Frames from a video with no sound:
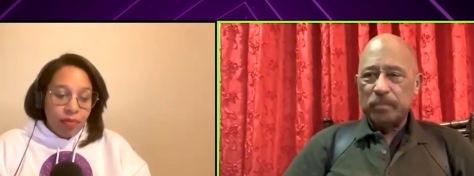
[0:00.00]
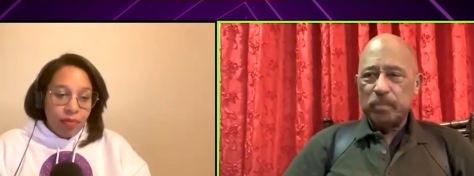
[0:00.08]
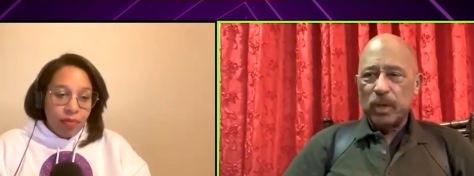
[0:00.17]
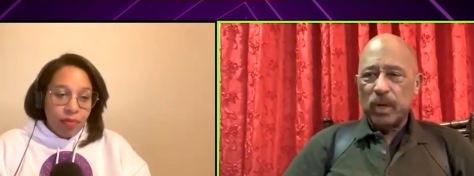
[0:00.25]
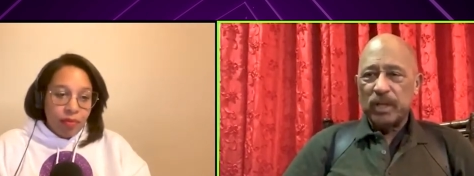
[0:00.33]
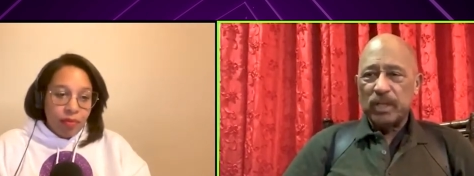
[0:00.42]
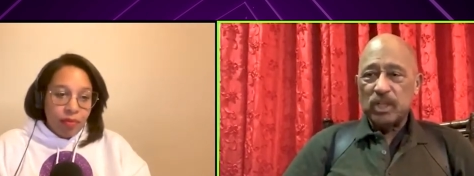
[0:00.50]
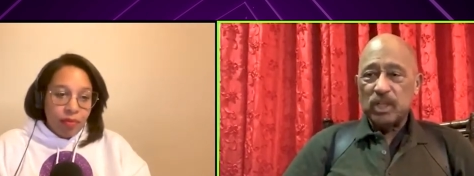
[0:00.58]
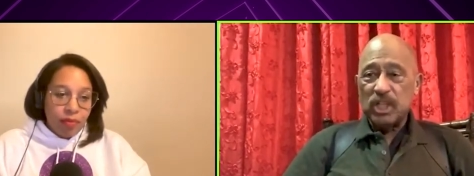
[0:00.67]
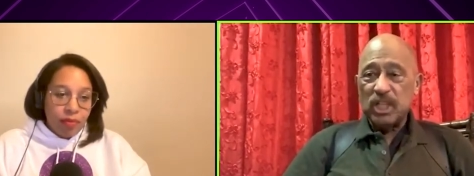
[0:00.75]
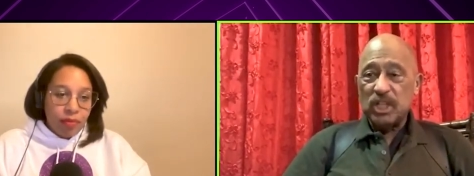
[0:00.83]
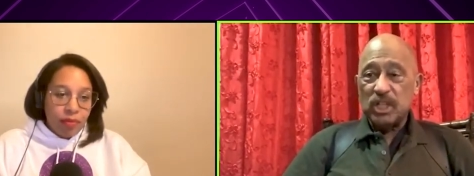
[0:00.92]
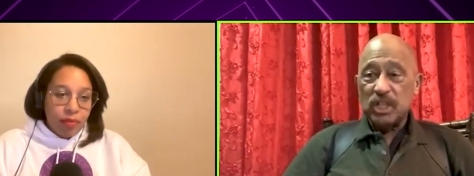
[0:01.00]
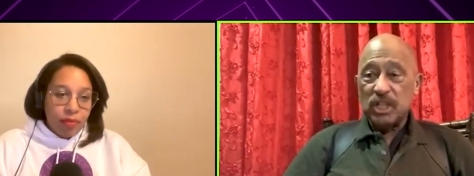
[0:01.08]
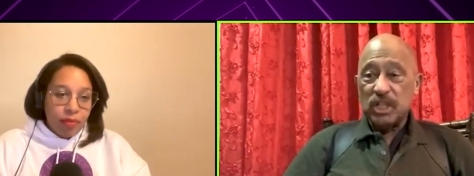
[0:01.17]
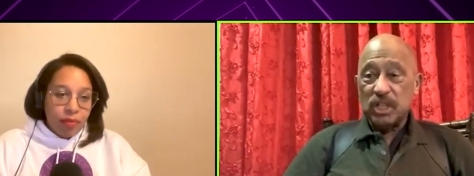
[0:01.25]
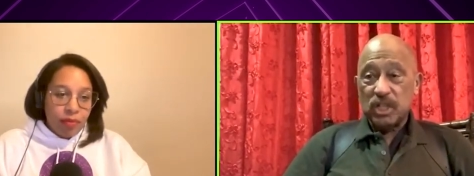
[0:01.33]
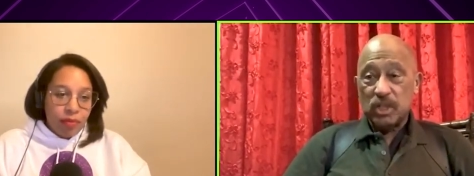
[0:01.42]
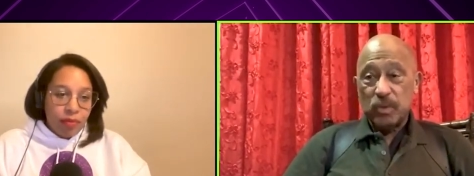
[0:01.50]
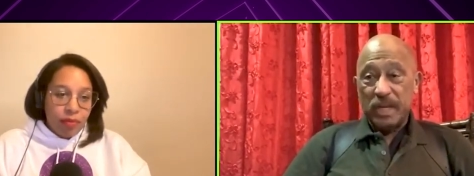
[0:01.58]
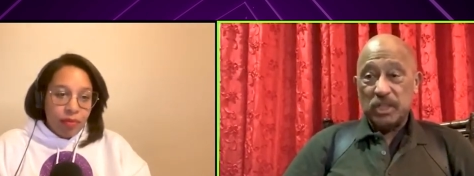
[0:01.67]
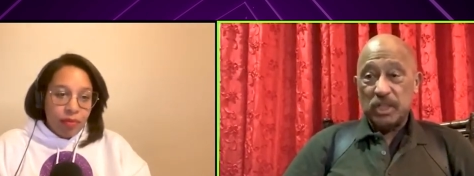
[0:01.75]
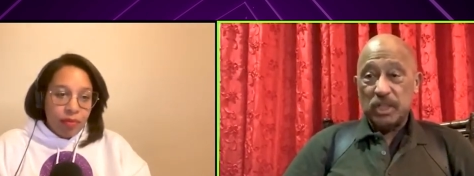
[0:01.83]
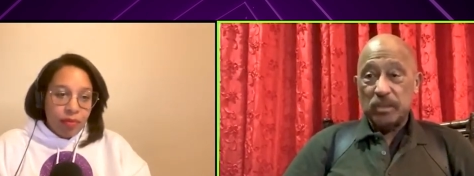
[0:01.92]
Speaker 1: that part of the season is
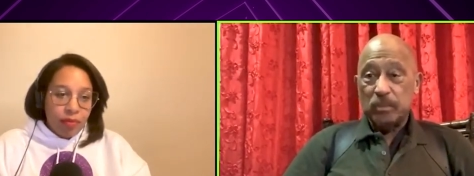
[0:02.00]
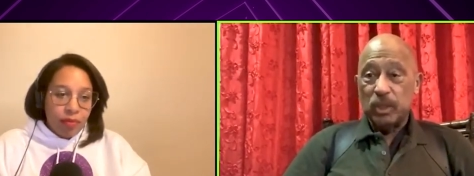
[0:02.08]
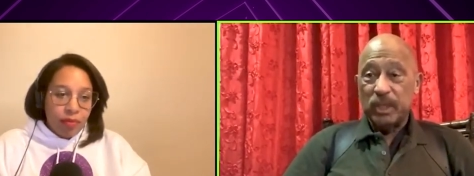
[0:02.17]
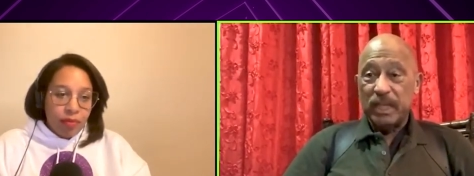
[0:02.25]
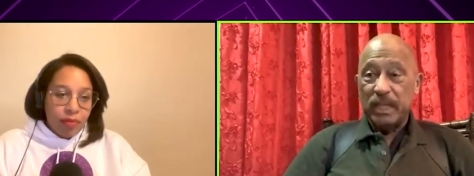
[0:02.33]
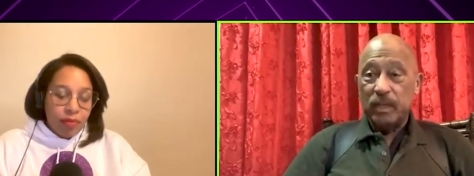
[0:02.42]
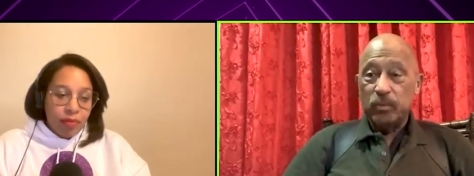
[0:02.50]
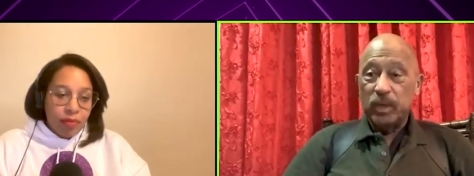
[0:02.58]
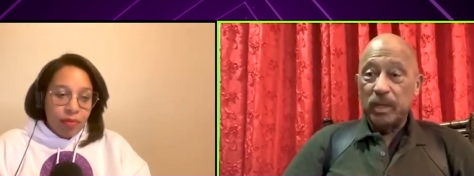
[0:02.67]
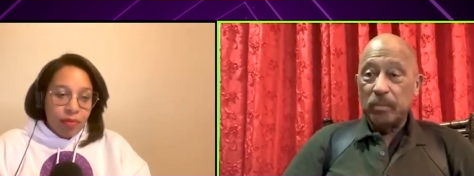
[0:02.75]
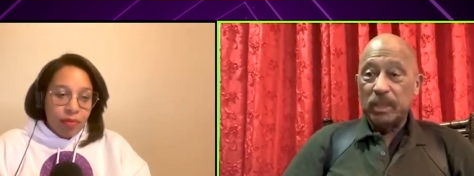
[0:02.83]
questionable anyway,